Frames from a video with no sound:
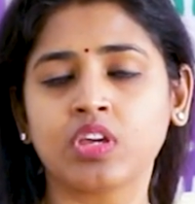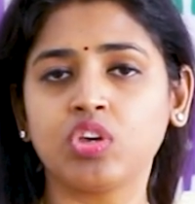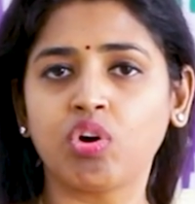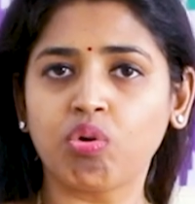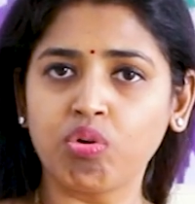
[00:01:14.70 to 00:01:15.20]

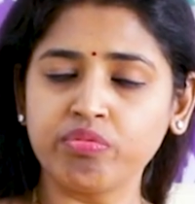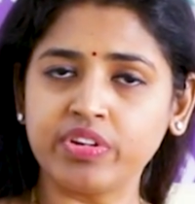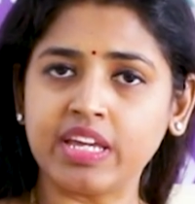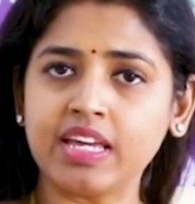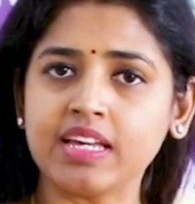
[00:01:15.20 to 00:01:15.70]
your
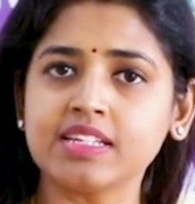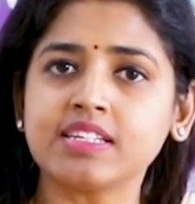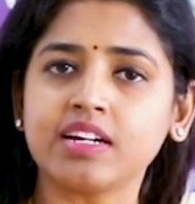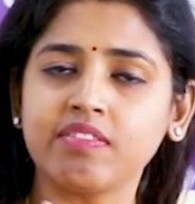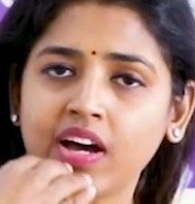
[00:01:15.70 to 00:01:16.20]
ovary is
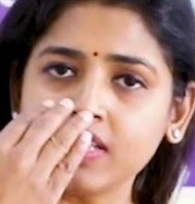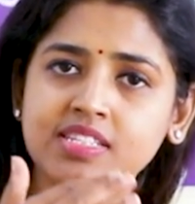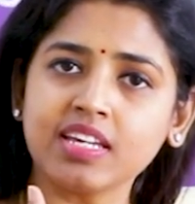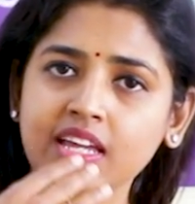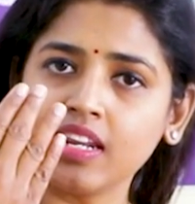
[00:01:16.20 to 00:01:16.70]

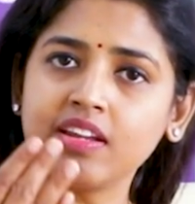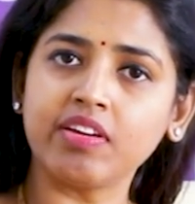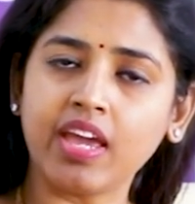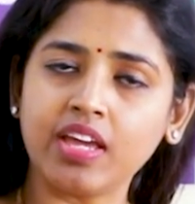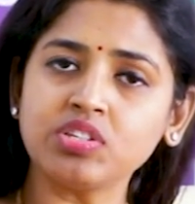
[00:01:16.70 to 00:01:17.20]
advancing in
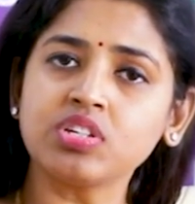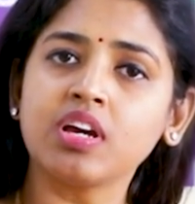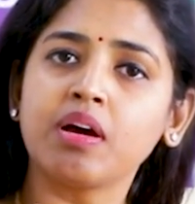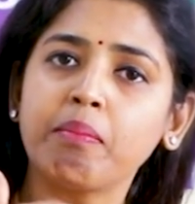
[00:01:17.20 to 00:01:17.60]
age